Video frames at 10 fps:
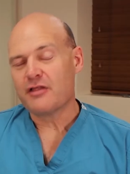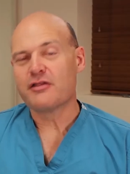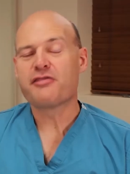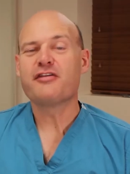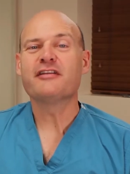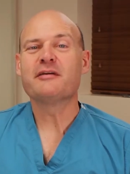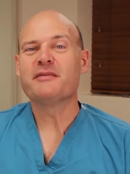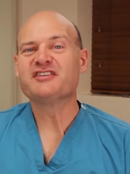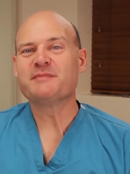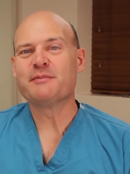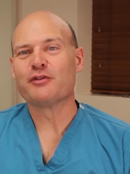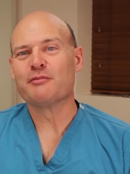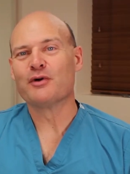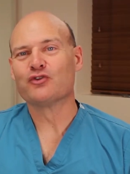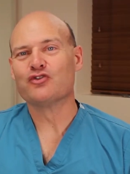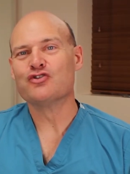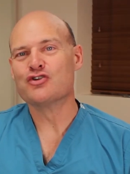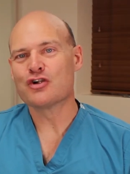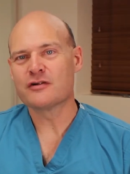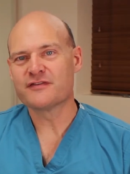The thing that makes people the most
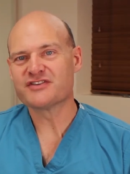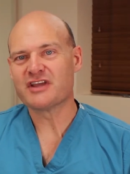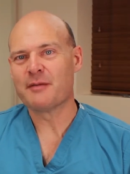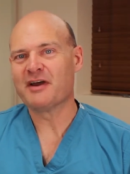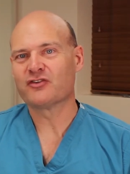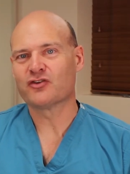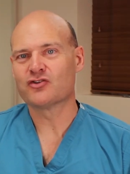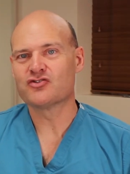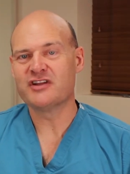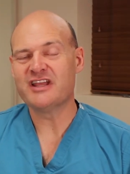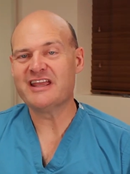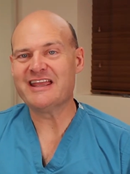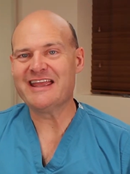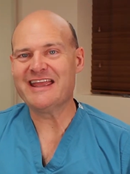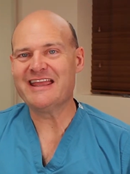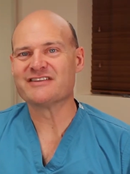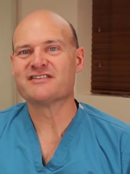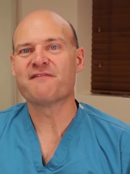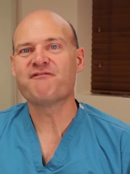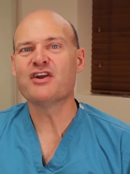nervous about surgery is
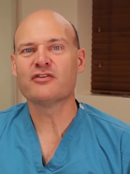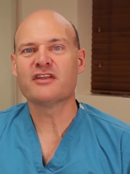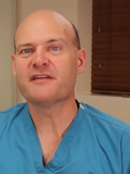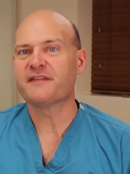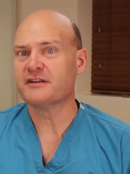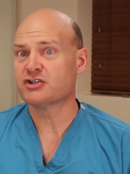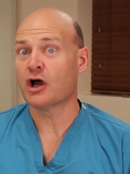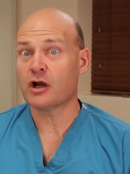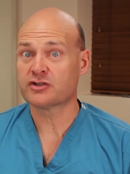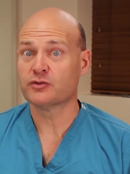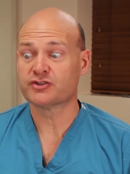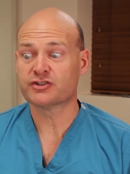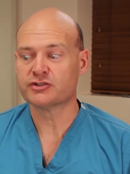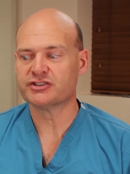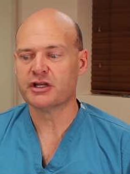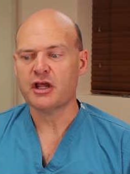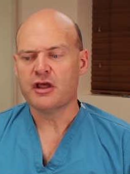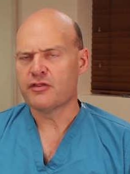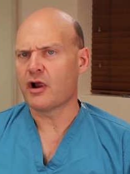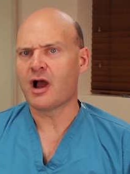the fear that if they talk to a surgeon,
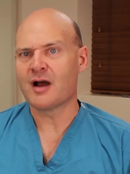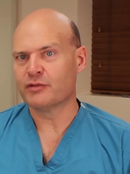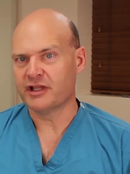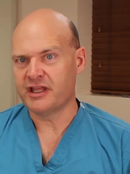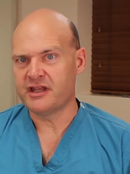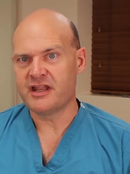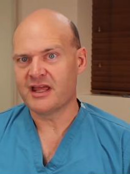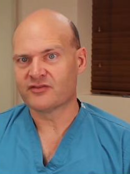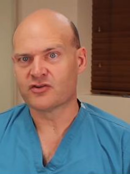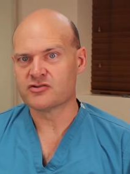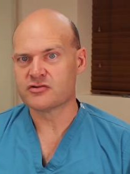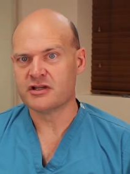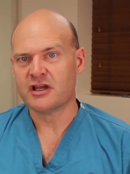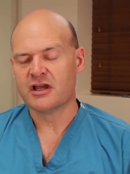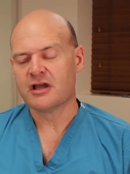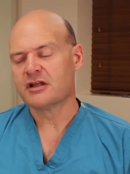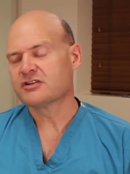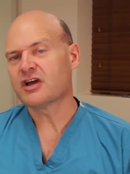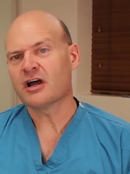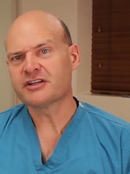they're obligated to have surgery.
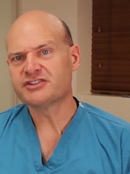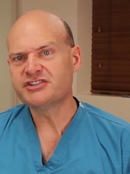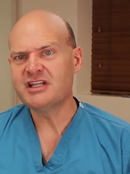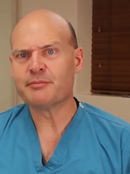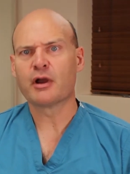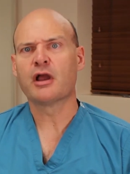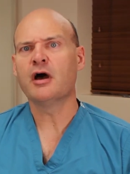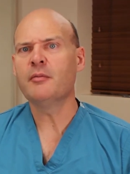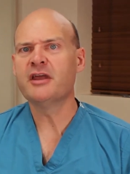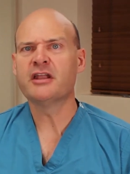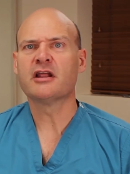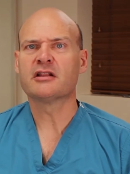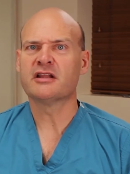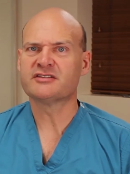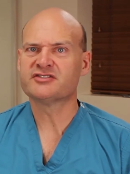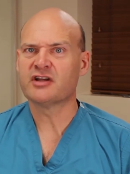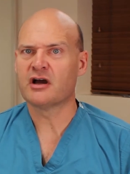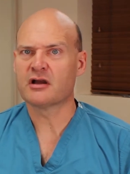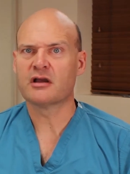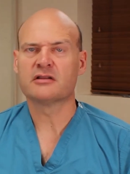Talk is cheap. Come in, let's
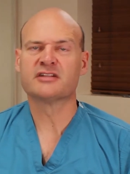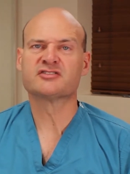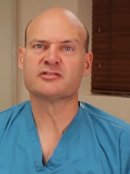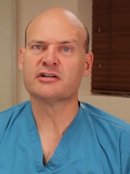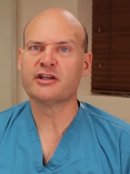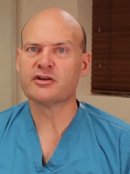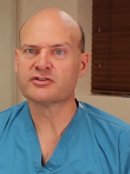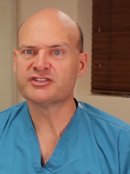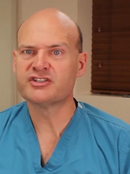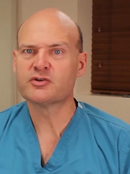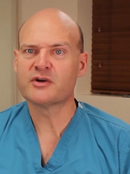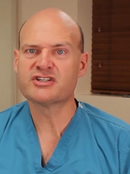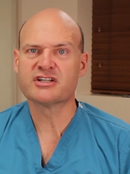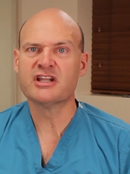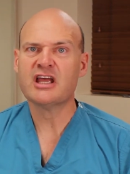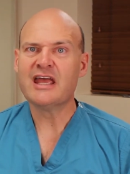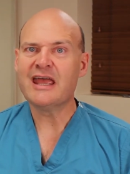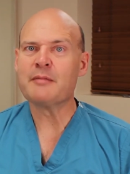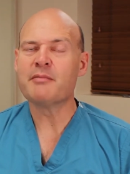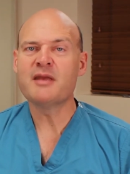talk. Let's look at your situation,
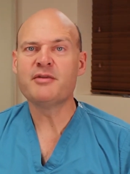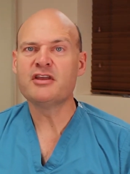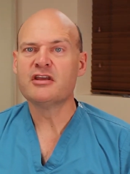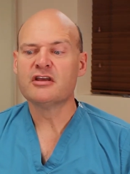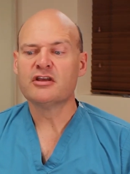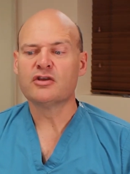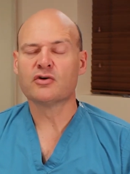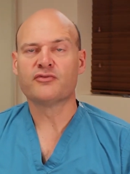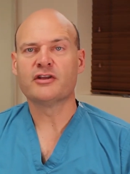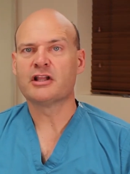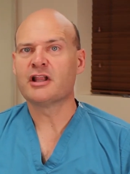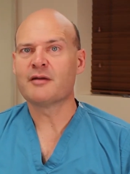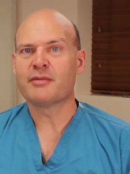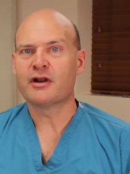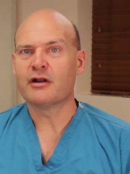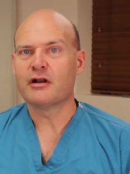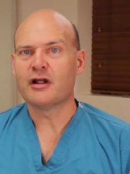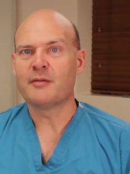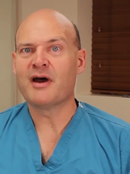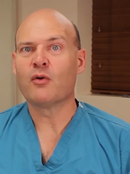and maybe you'll feel a lot better
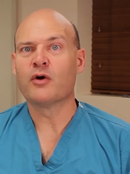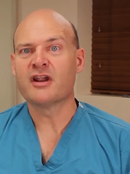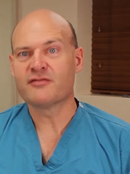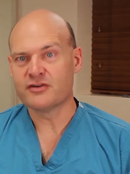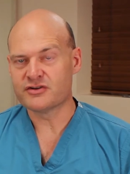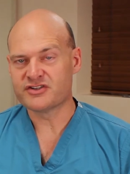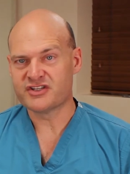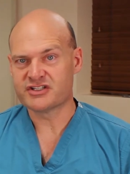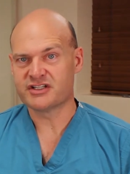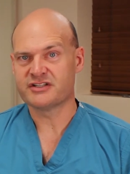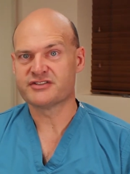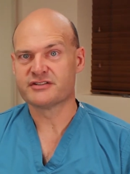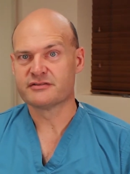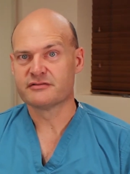about whatever your decision is.